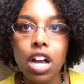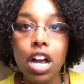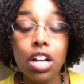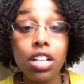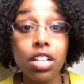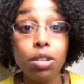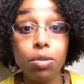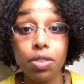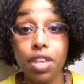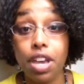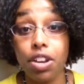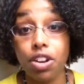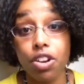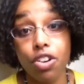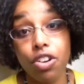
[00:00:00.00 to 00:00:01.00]
ugly
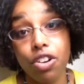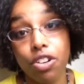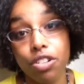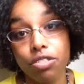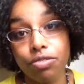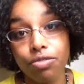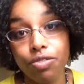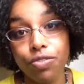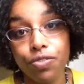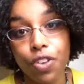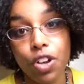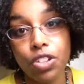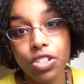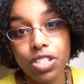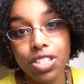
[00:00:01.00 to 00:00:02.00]
without her
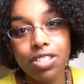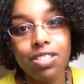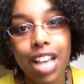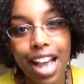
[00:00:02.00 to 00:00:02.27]
false